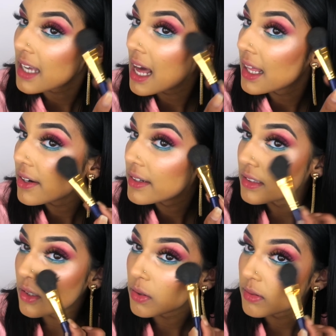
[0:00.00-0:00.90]
This highlighter
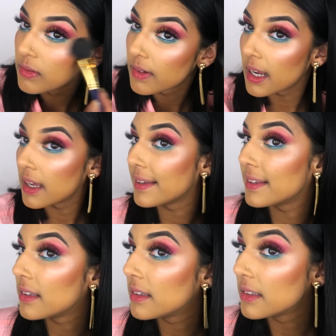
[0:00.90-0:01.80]
is
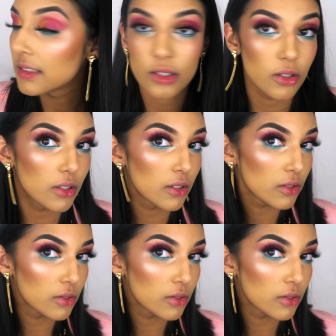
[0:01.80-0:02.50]
crazy good.